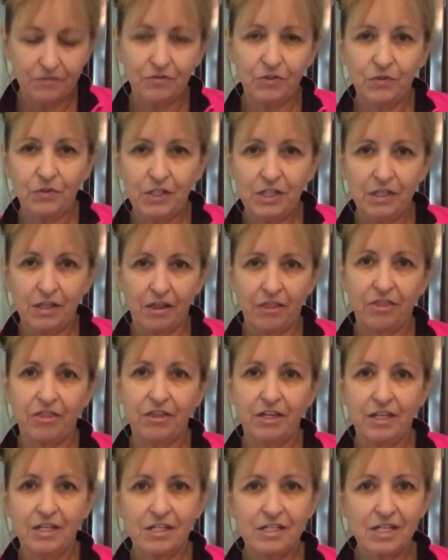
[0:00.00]
If you need a
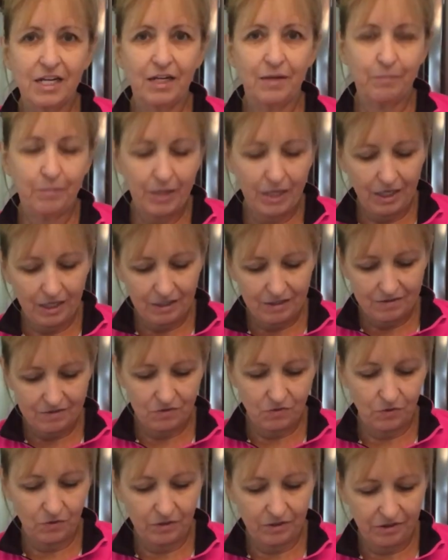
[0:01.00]
thin date
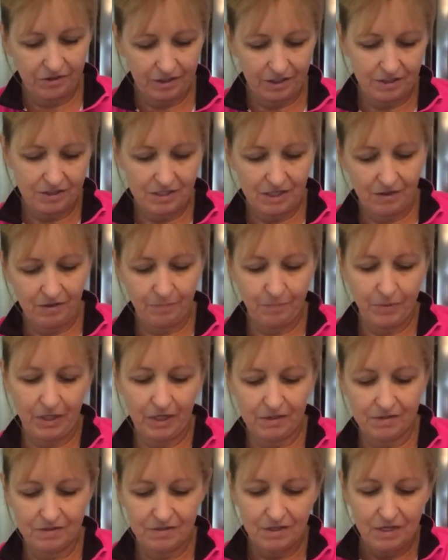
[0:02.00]
paste or a thick date
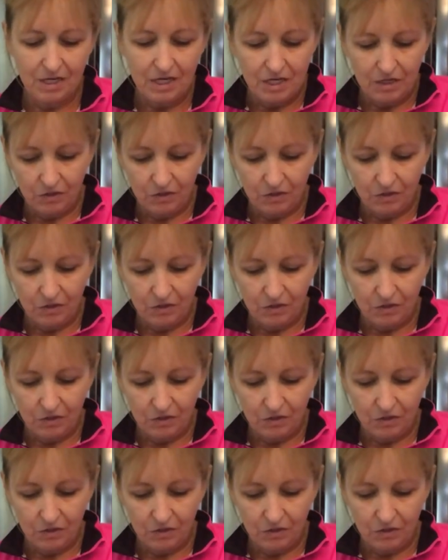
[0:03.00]
paste,